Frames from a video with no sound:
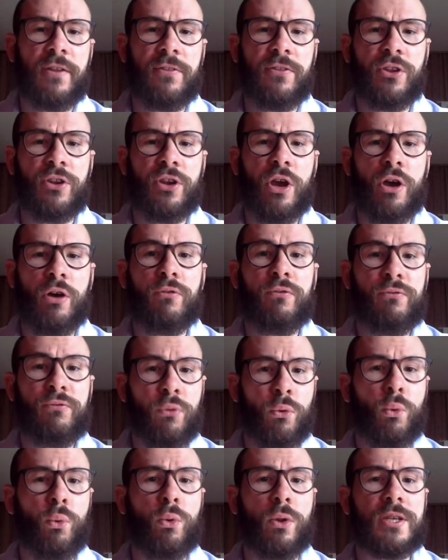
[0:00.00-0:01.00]
than a
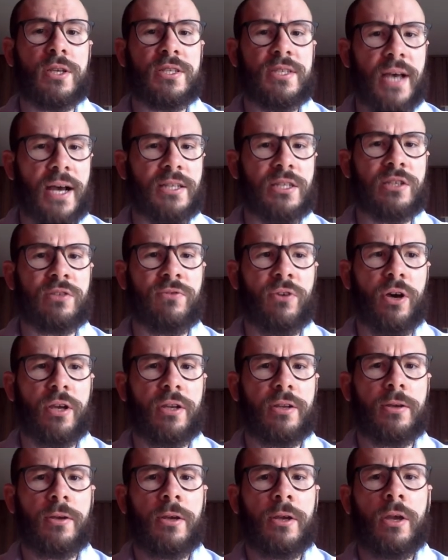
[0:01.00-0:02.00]
fool satisfied.
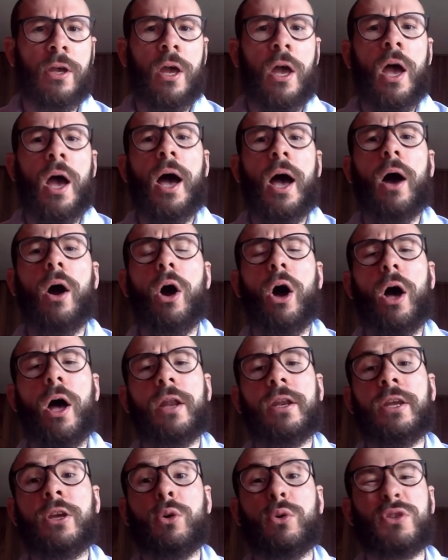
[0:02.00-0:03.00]
And
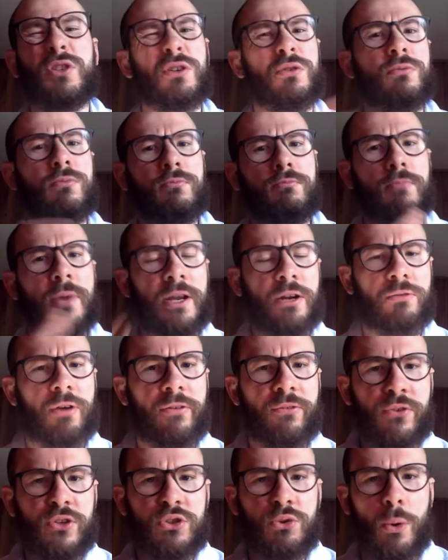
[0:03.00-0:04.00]
he also made a
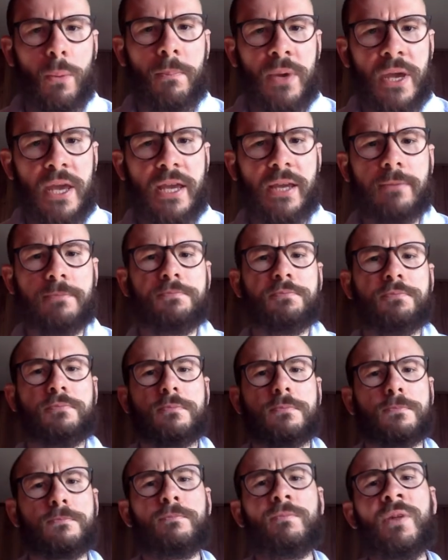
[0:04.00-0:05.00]
reference to a pig.
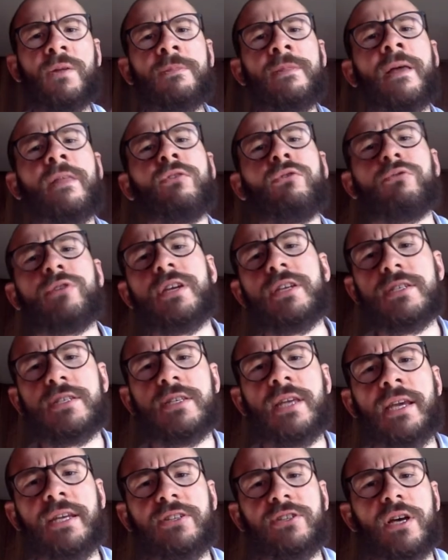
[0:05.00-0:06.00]
Now the reason
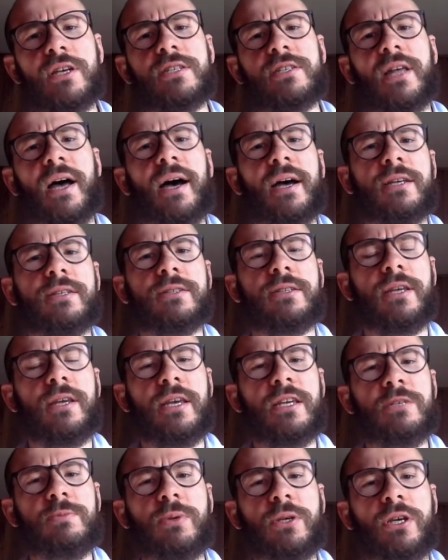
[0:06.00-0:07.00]
he does that
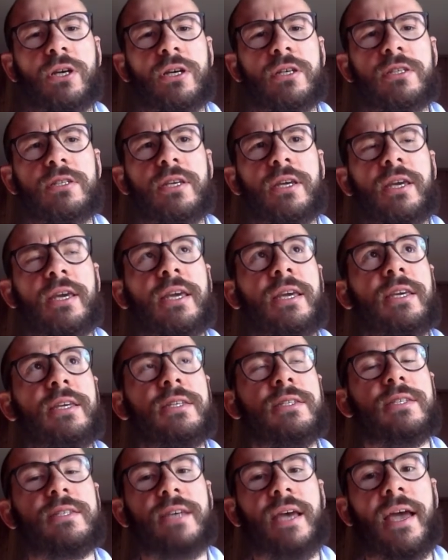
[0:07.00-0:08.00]
is because
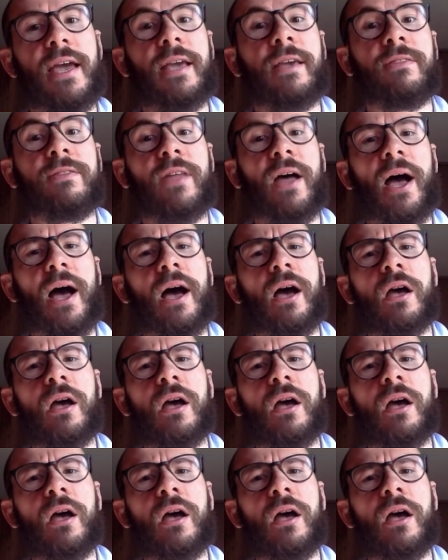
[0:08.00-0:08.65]
he's saying that